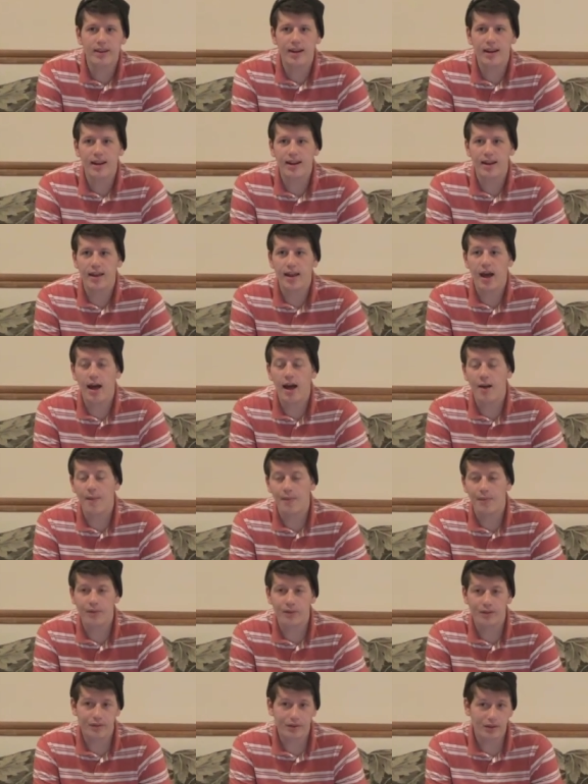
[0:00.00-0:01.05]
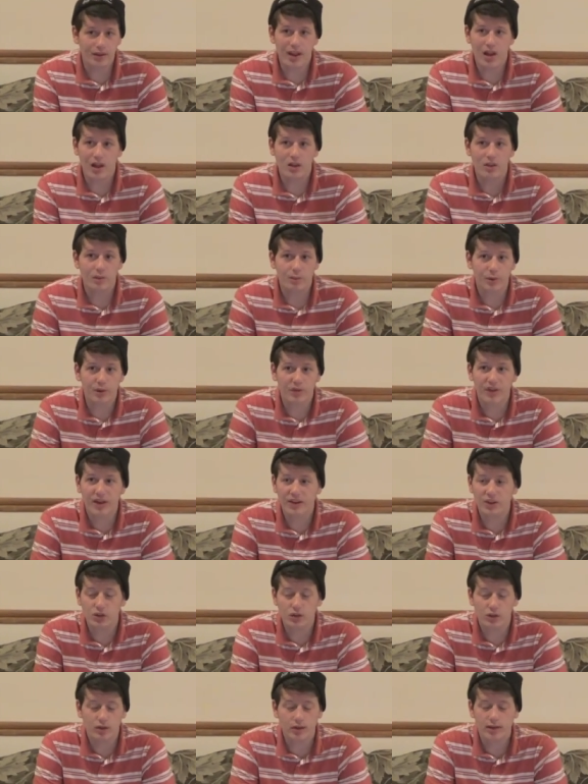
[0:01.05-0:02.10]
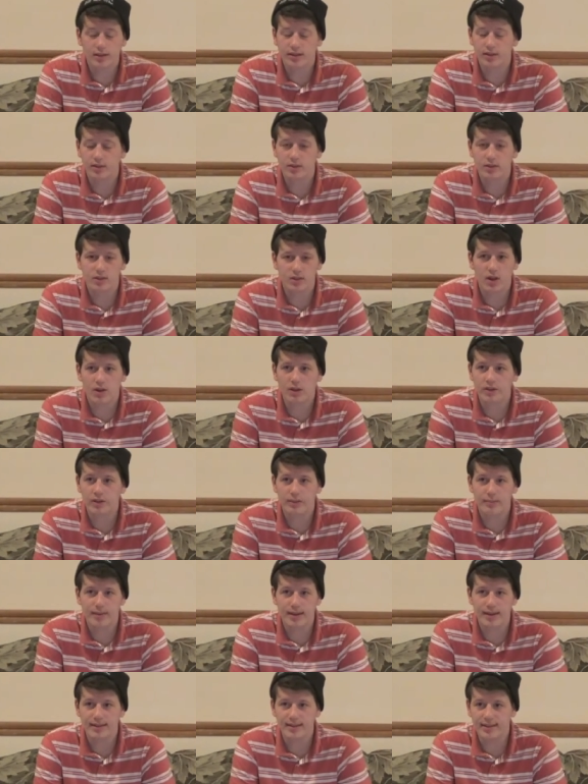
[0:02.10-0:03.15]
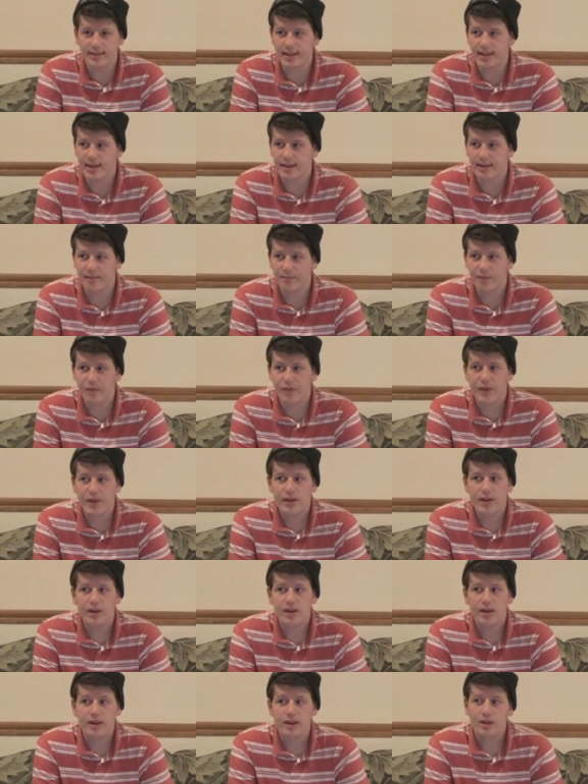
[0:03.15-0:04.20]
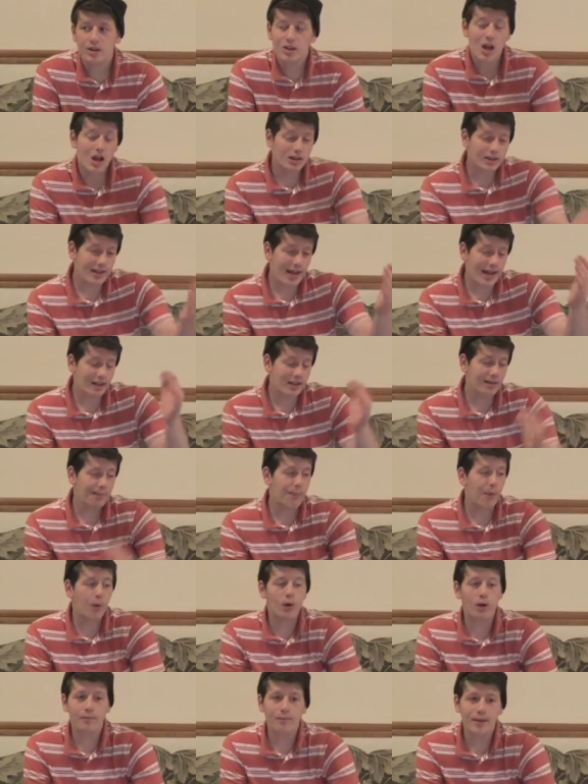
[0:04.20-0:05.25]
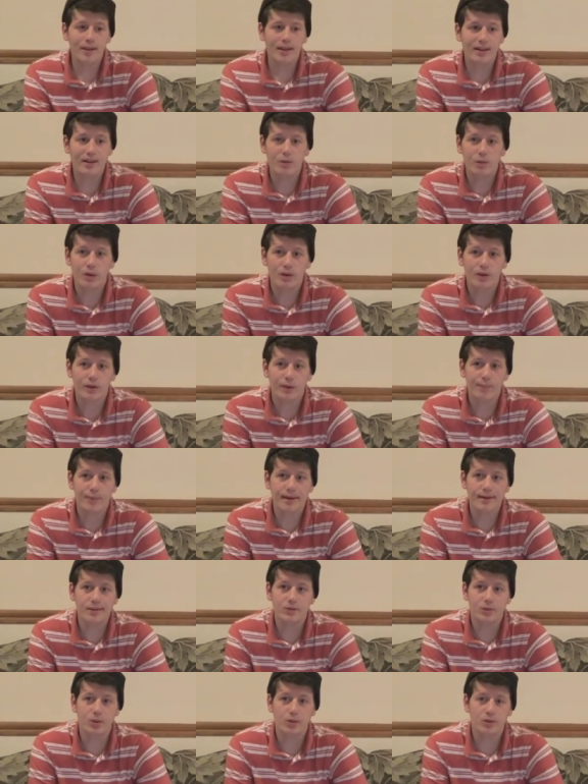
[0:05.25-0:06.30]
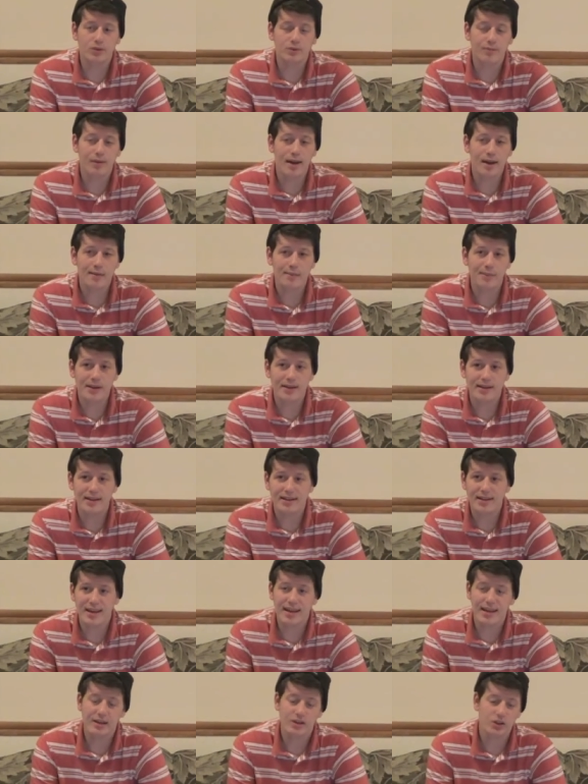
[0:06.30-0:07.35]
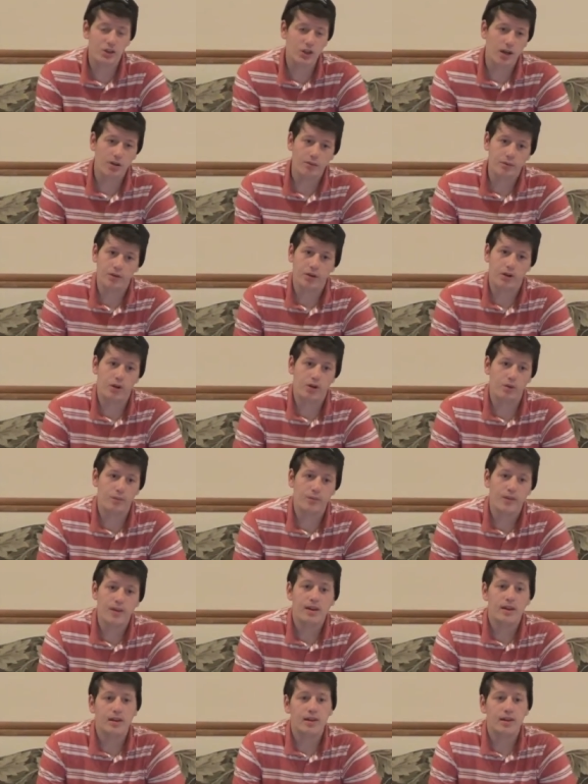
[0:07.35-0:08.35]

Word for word: Leon the Professional, because it's amazing. And young Natalie Portman in one of her best roles, in my opinion, and Jean Reno.